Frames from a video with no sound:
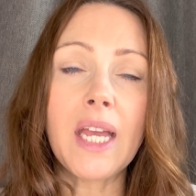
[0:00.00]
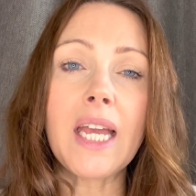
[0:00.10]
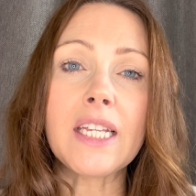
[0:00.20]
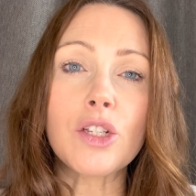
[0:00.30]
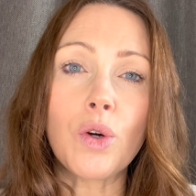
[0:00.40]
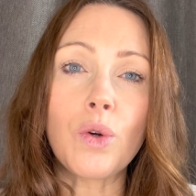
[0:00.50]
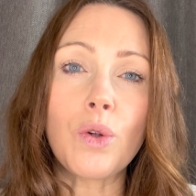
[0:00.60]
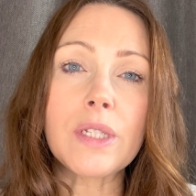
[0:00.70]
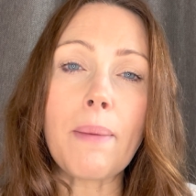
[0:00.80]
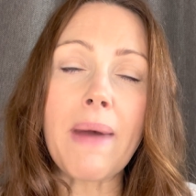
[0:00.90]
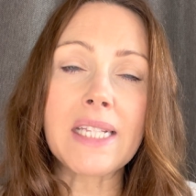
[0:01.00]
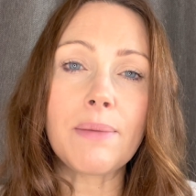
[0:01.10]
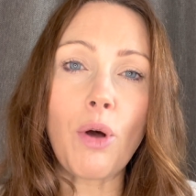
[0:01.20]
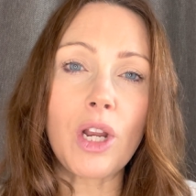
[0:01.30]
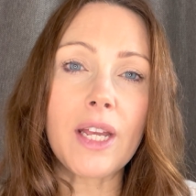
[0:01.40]
is called
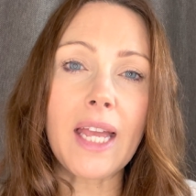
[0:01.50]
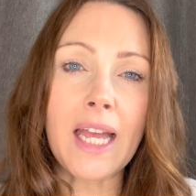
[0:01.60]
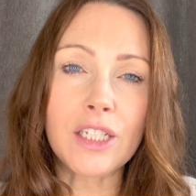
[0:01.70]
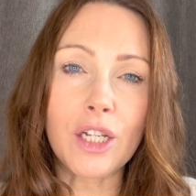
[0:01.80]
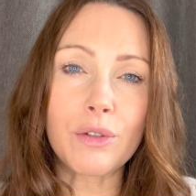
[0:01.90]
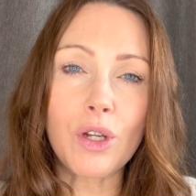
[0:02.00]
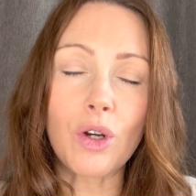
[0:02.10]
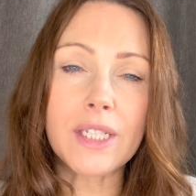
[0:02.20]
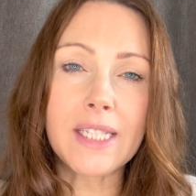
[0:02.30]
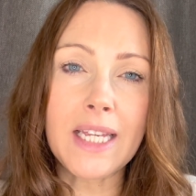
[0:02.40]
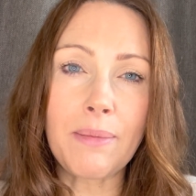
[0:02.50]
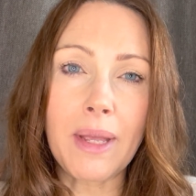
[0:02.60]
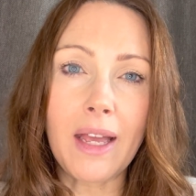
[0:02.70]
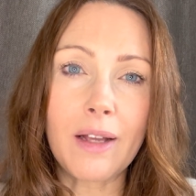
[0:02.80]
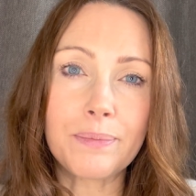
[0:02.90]
metabolic endotoxemia.